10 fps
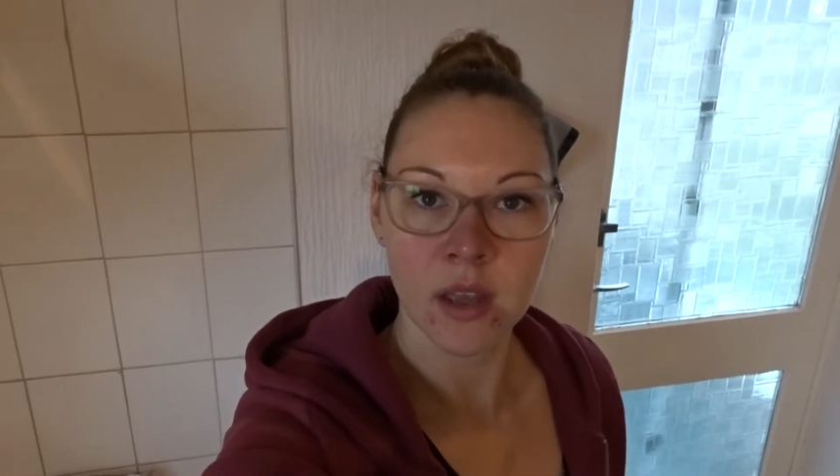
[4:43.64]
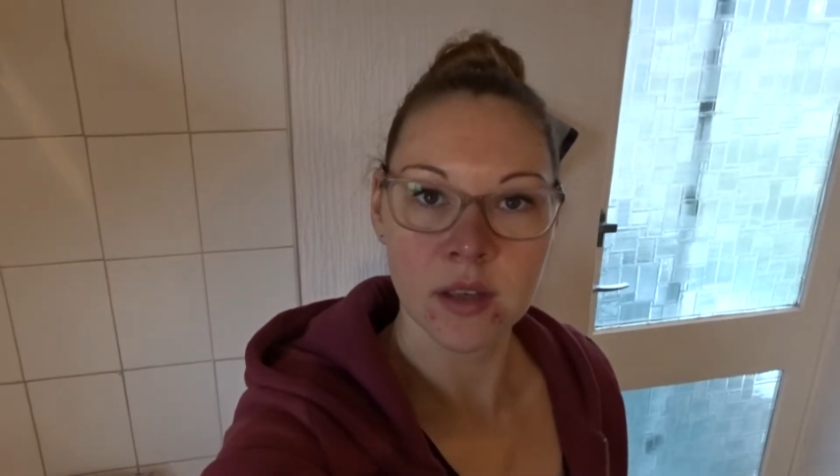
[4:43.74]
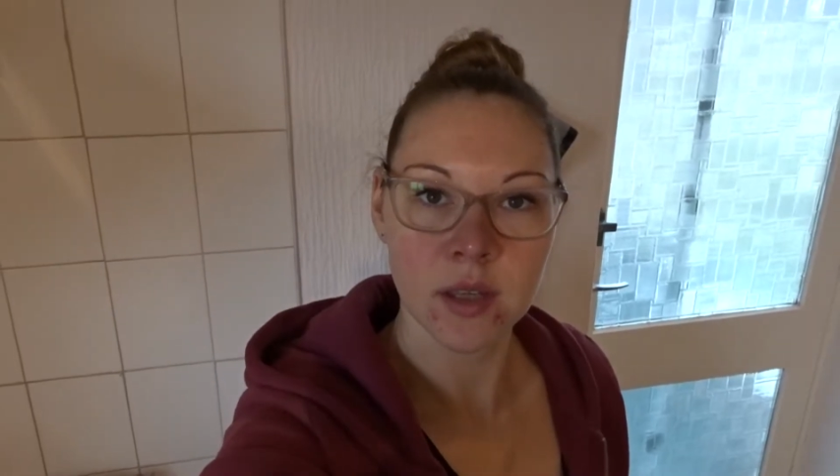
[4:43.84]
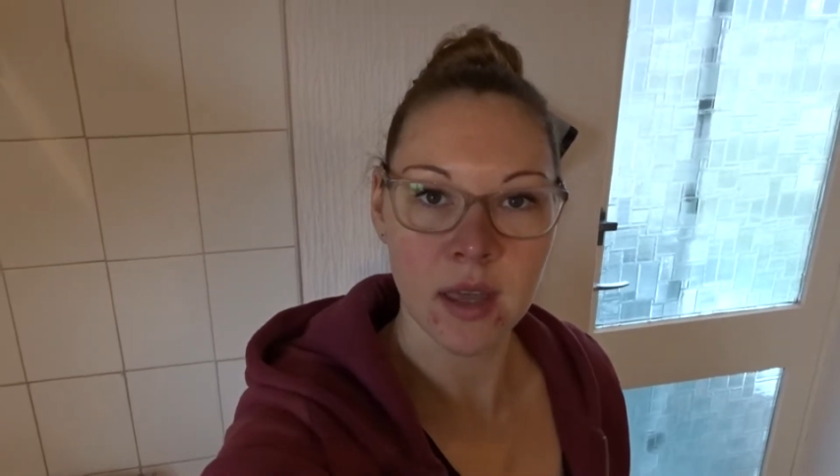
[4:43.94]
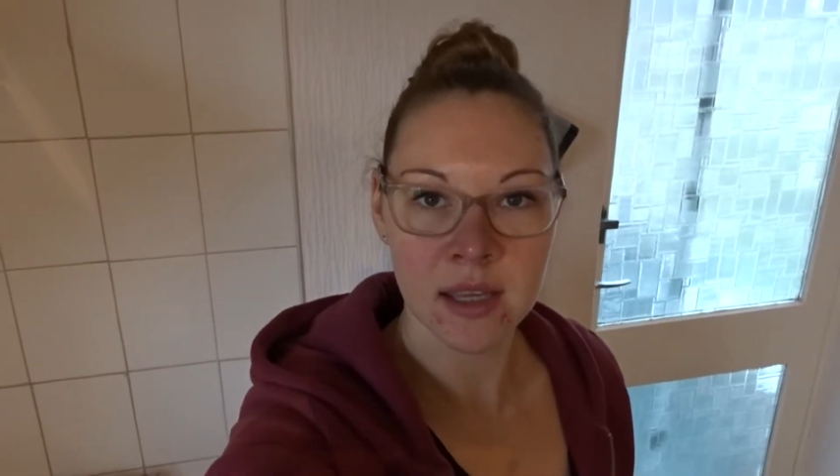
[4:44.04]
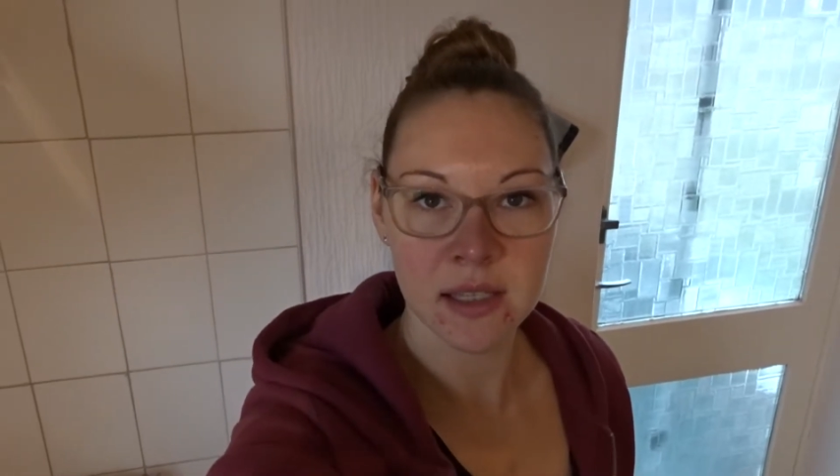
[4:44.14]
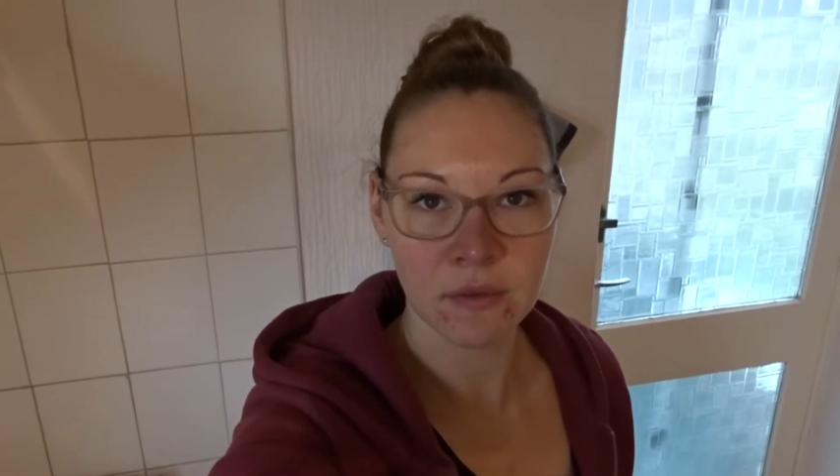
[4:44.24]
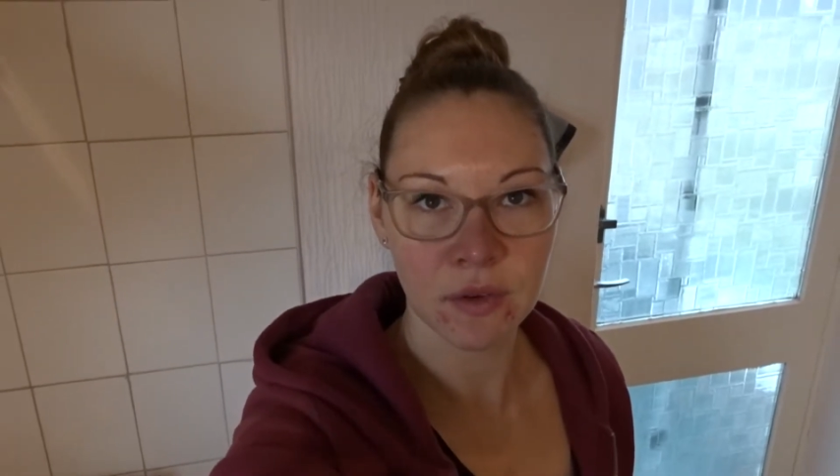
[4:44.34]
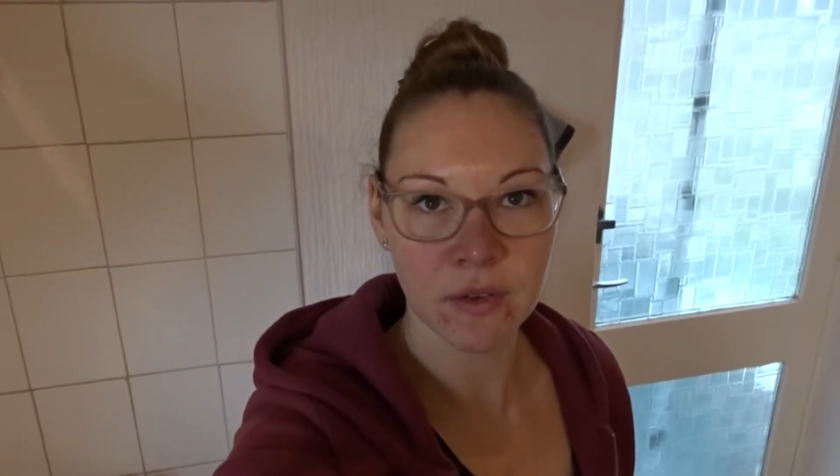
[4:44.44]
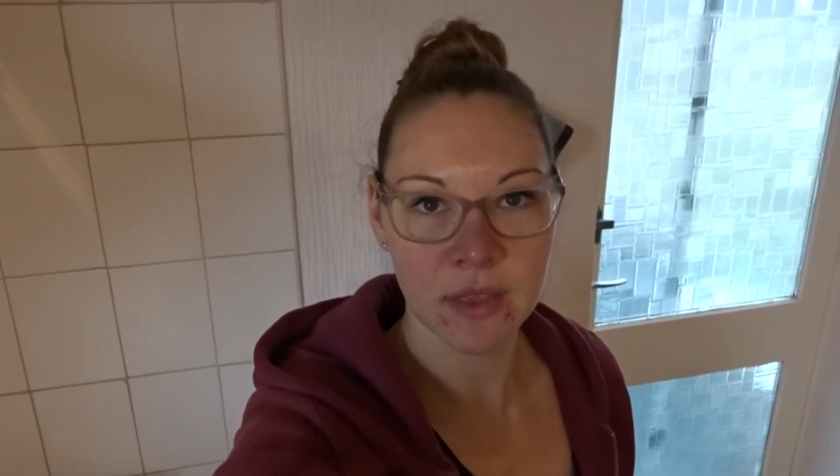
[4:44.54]
So that is
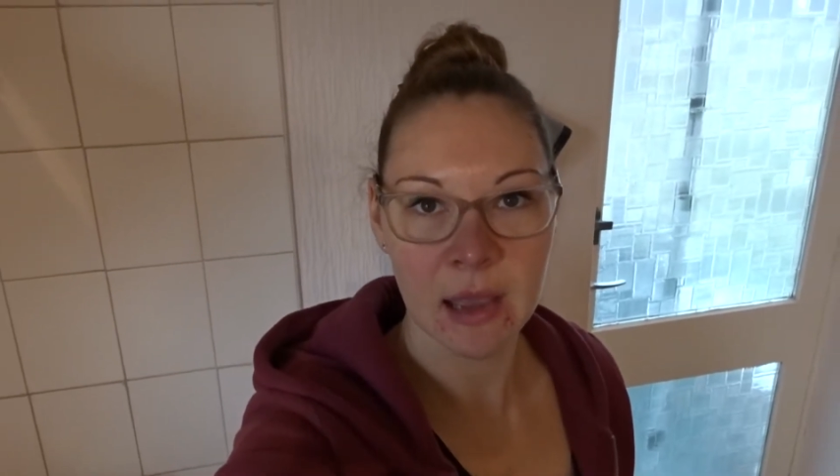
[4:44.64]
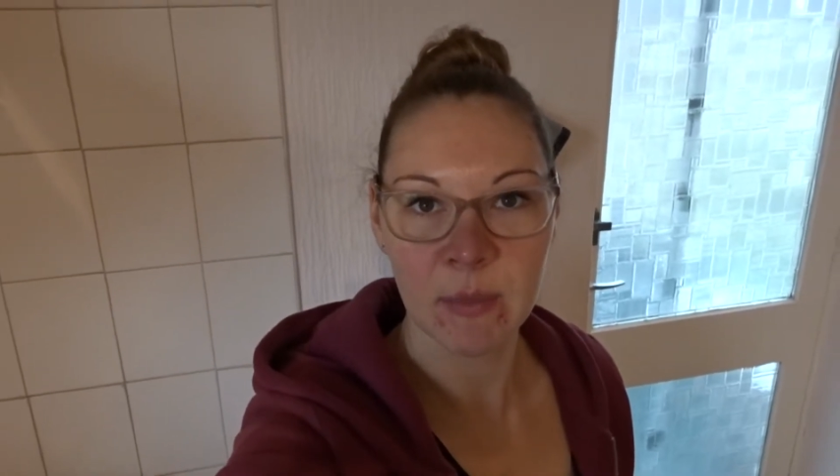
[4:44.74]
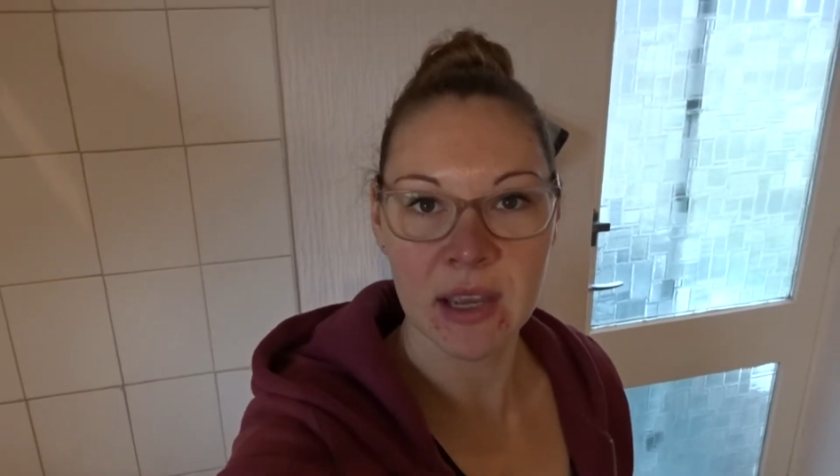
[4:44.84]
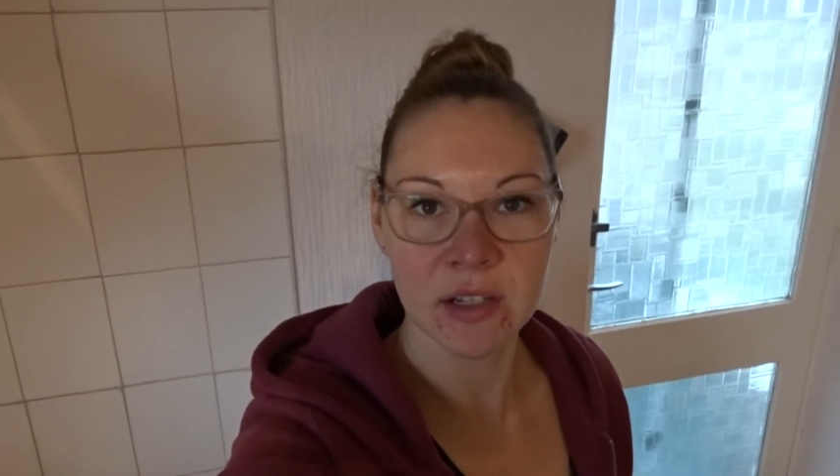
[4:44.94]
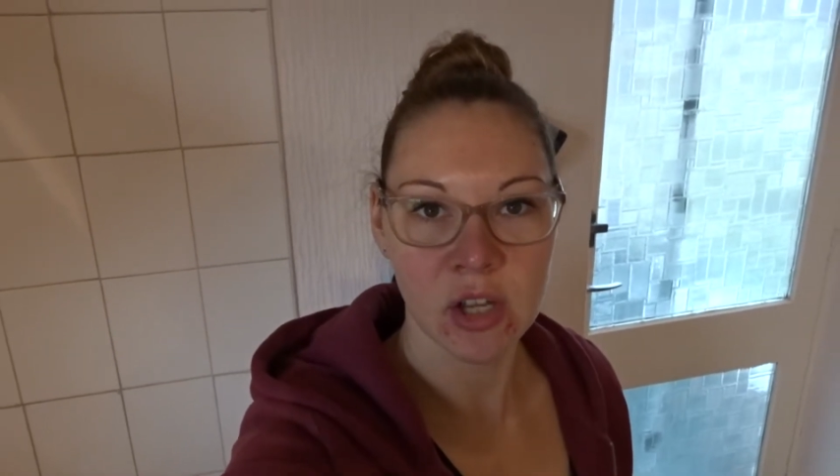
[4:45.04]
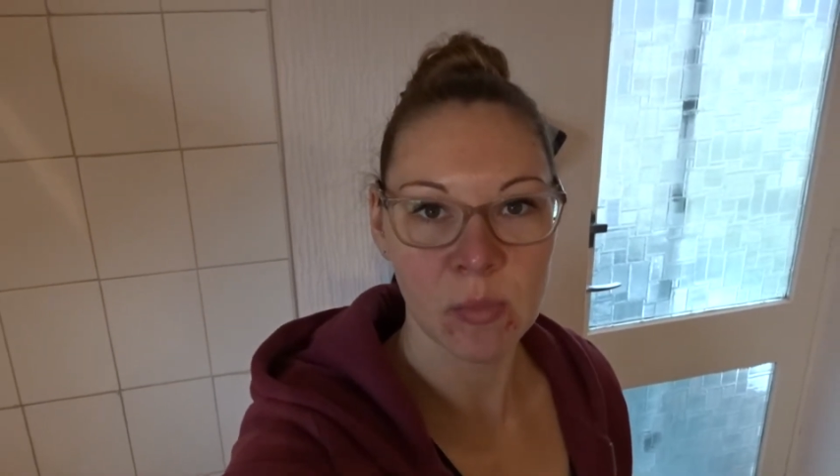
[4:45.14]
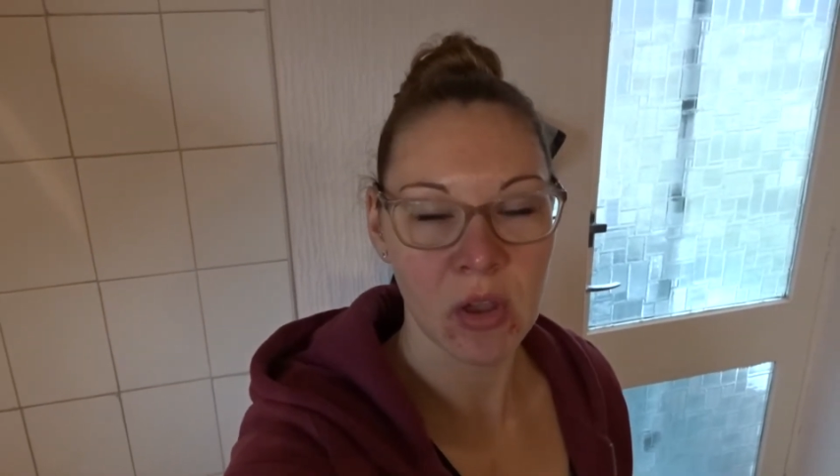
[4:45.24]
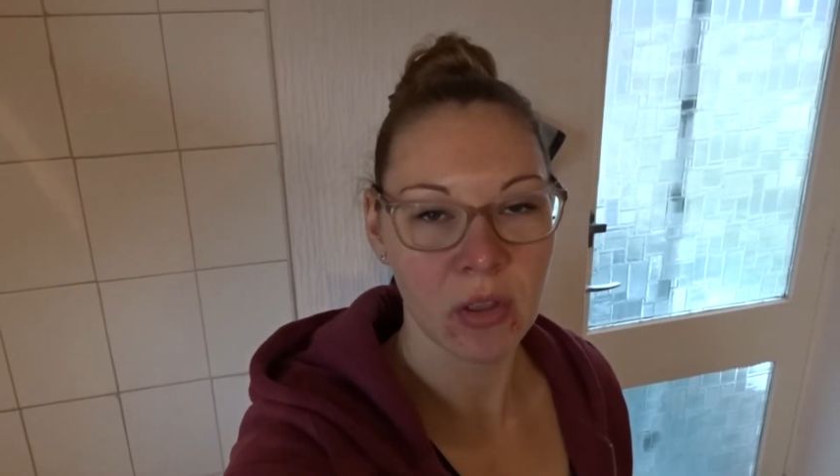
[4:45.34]
everything that I picked up